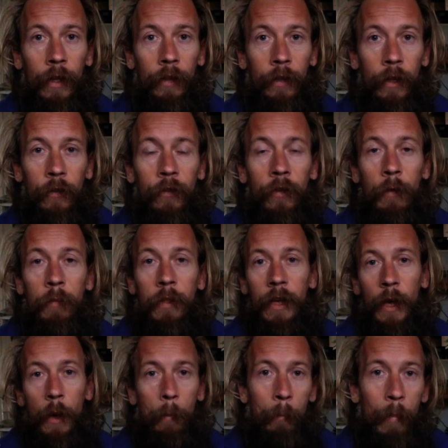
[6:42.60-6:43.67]
there's
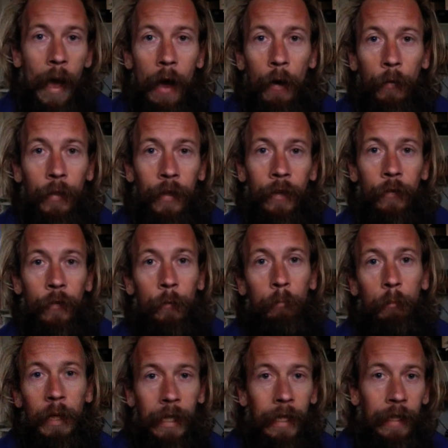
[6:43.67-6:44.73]
something about this
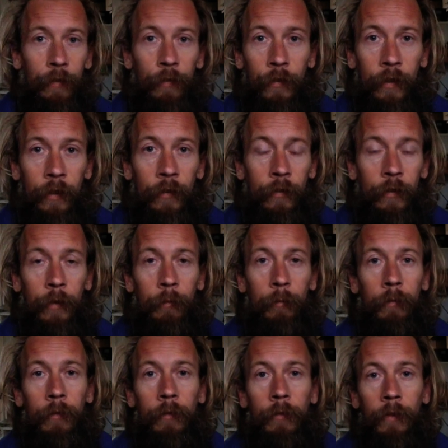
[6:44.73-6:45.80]
belief system
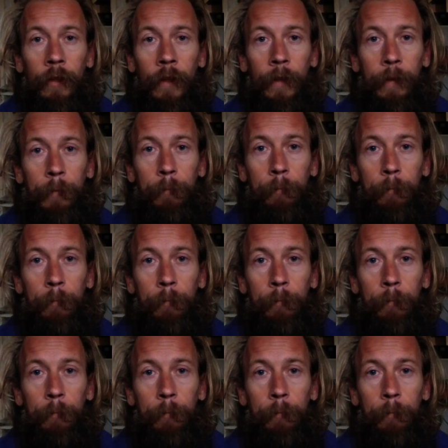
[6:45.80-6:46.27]
right